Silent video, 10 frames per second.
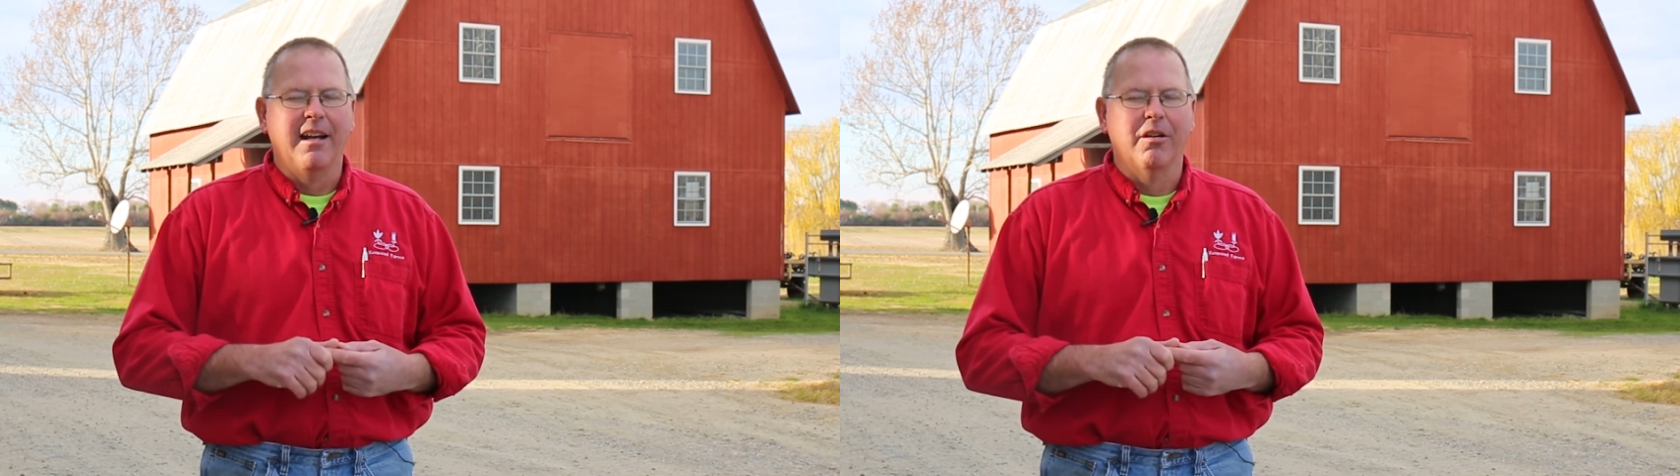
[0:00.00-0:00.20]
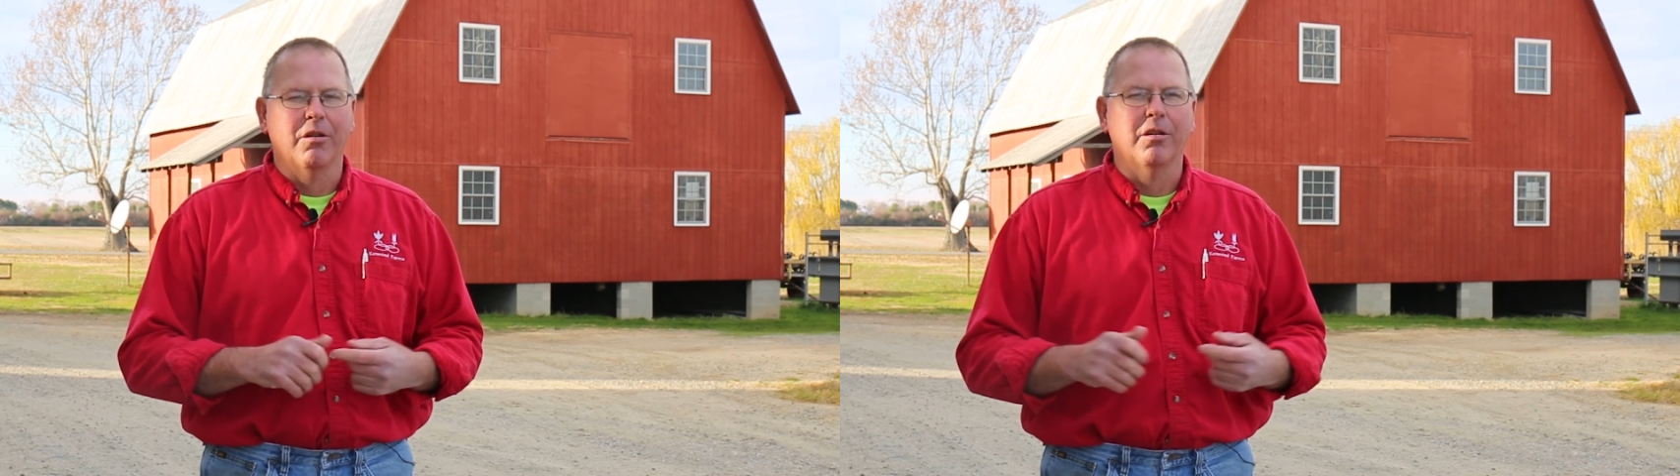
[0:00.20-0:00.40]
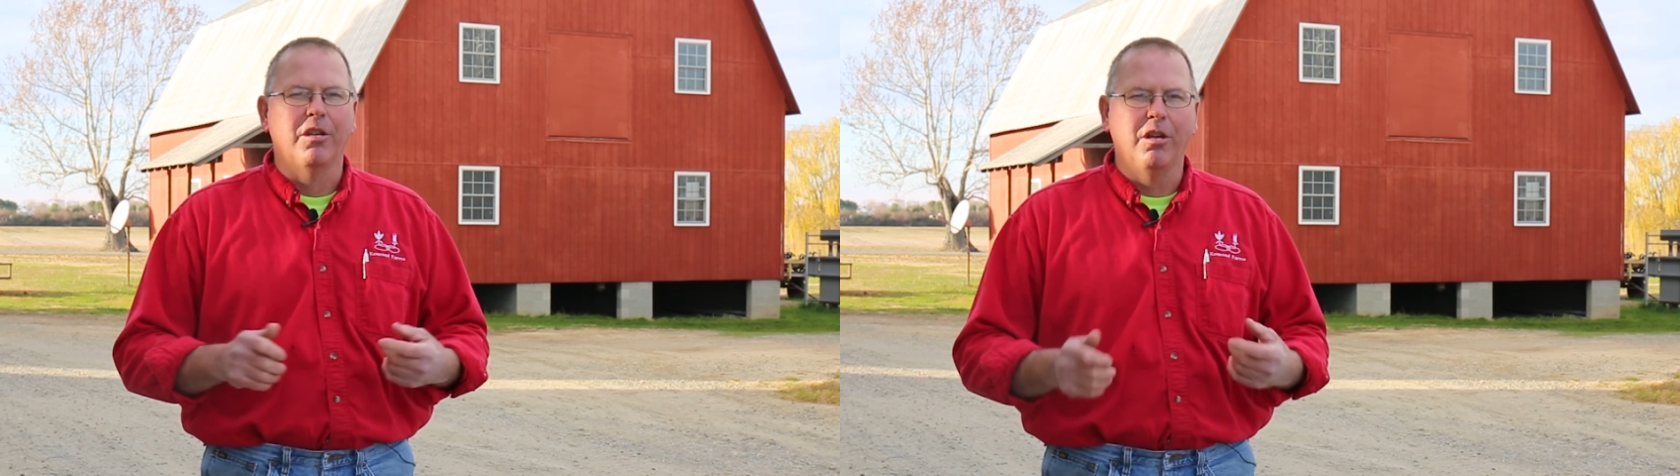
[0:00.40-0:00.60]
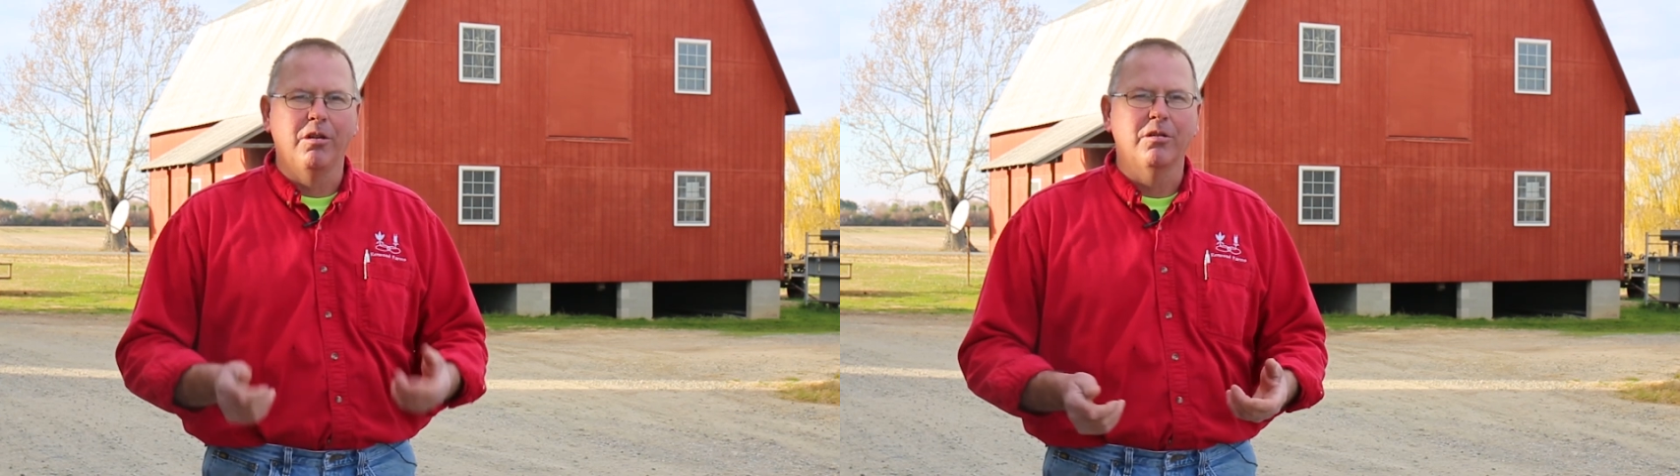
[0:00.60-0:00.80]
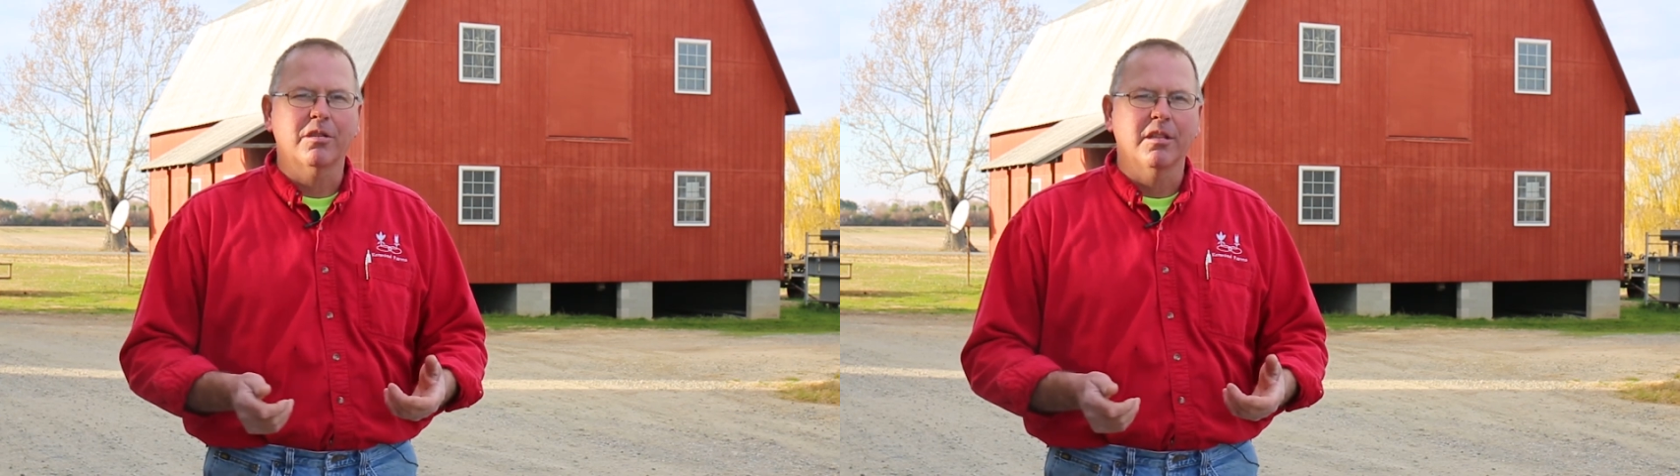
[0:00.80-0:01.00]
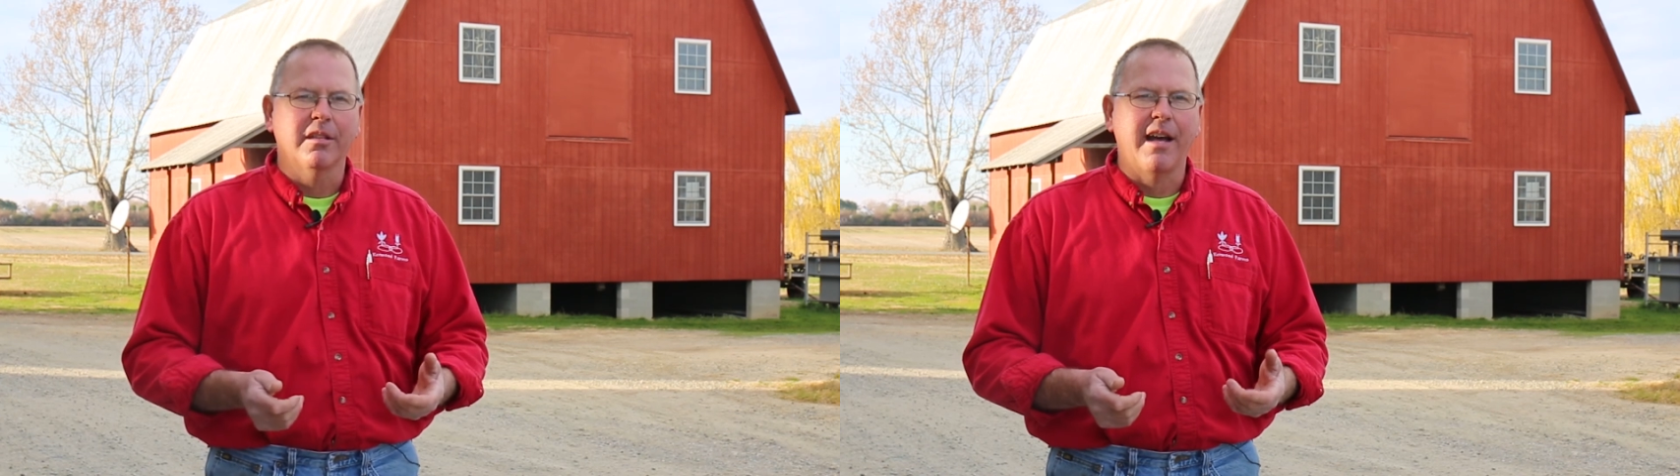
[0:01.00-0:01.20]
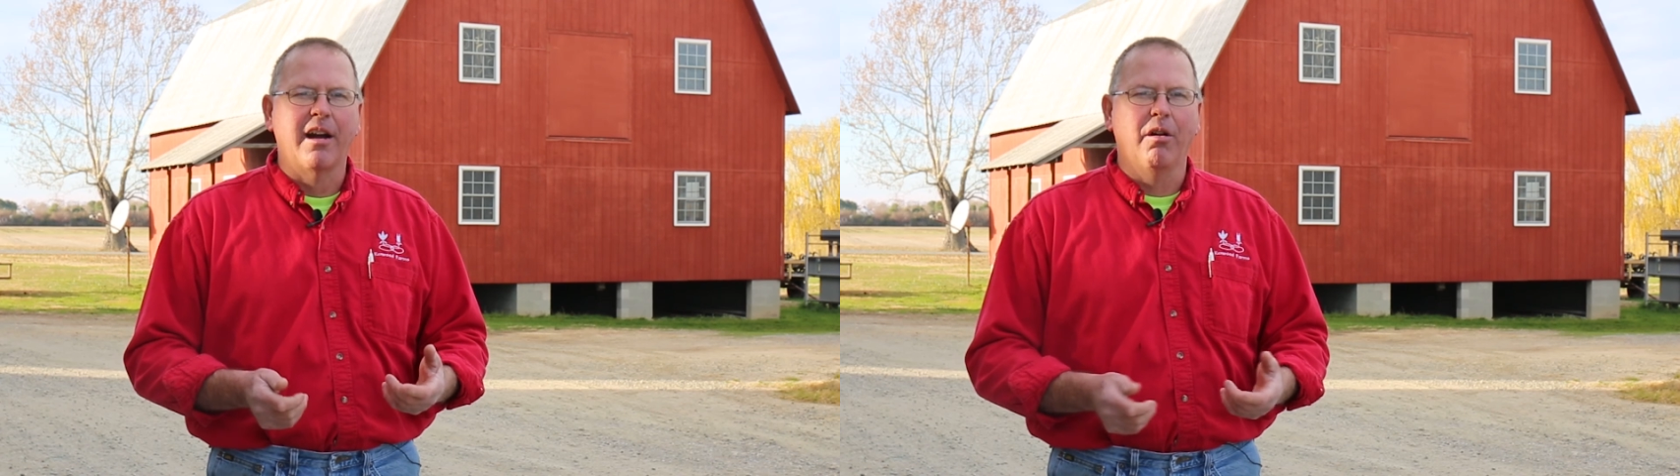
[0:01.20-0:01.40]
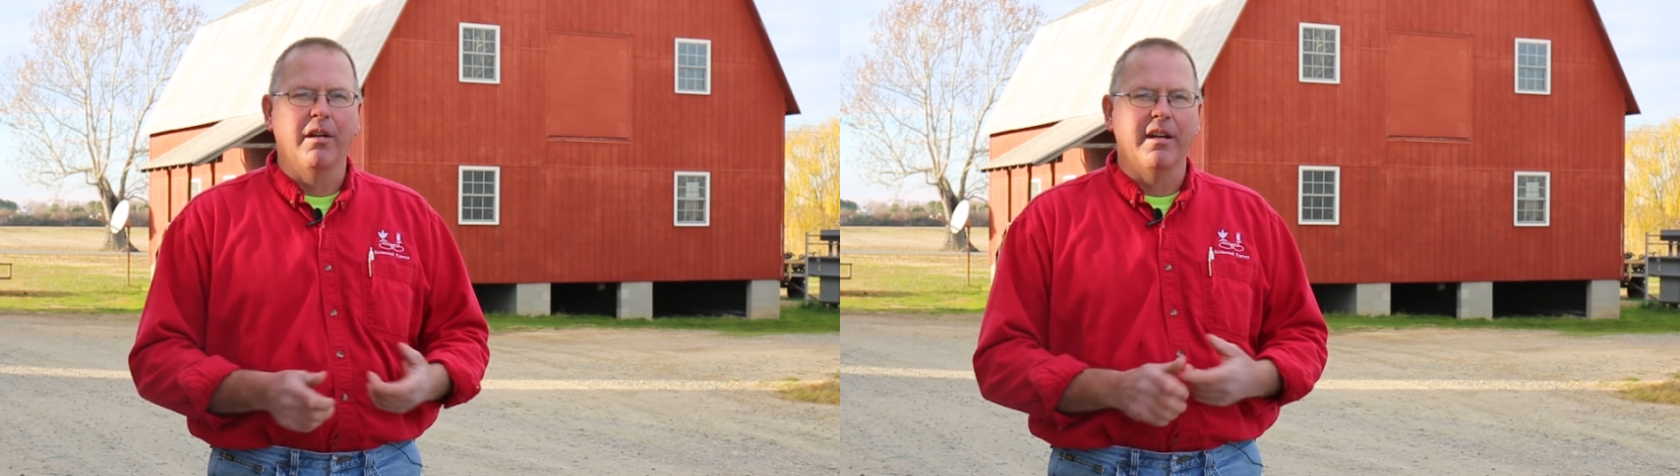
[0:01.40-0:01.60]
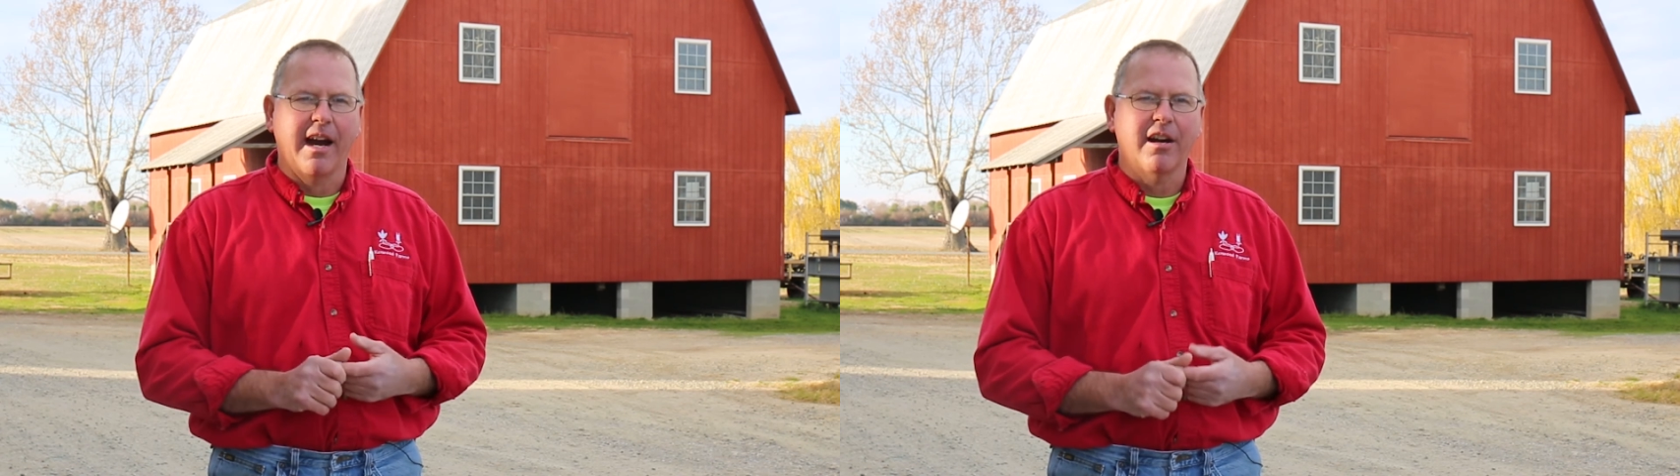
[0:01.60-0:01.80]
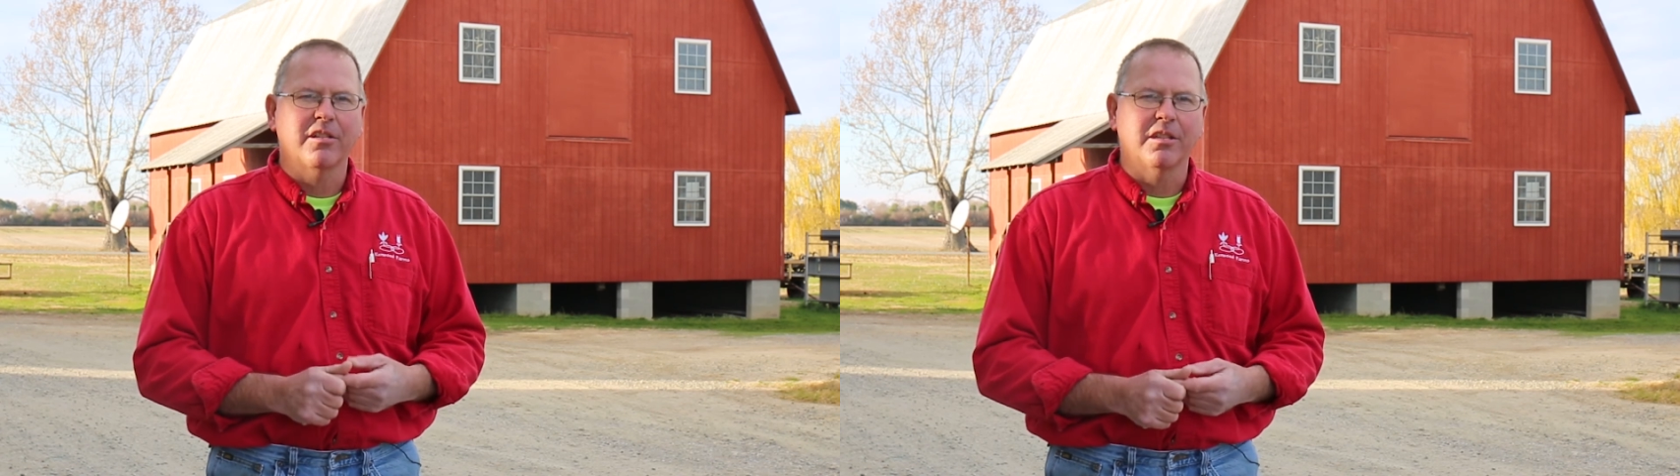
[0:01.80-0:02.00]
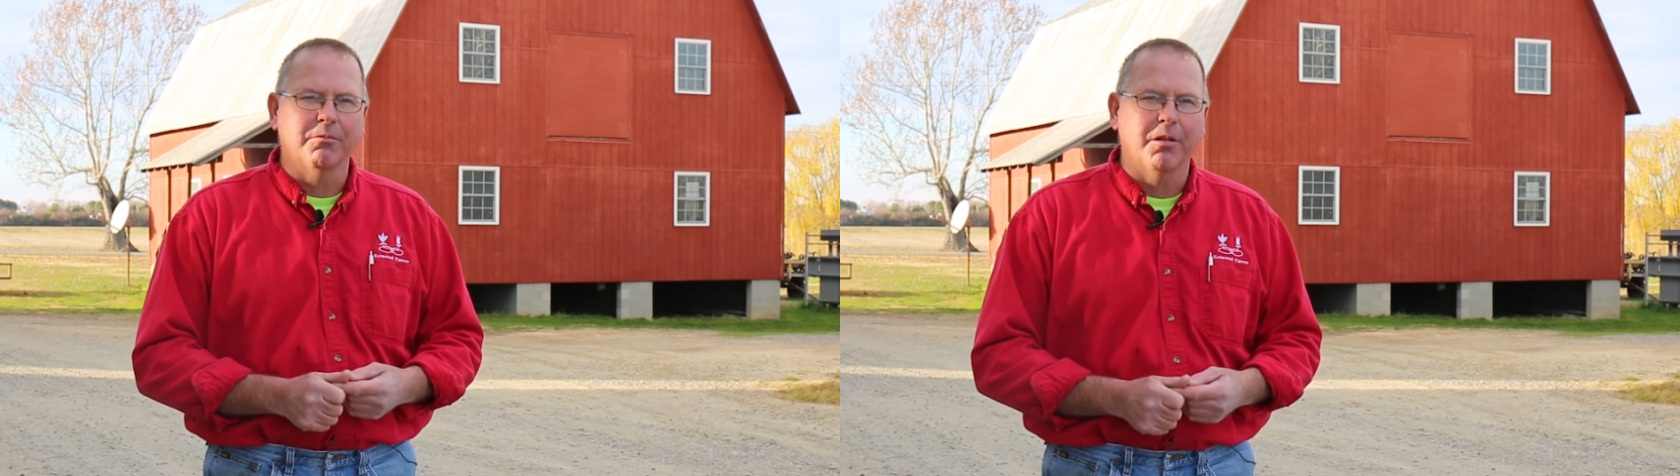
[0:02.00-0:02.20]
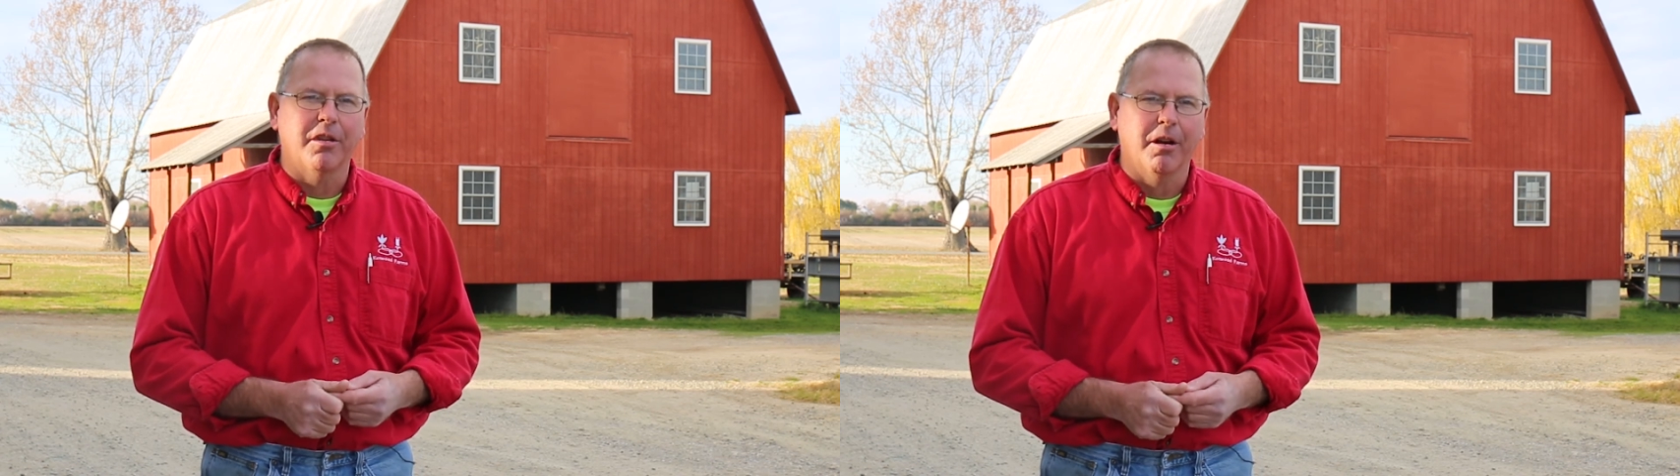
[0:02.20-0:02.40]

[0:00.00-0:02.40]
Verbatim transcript: or use not only nitrogen with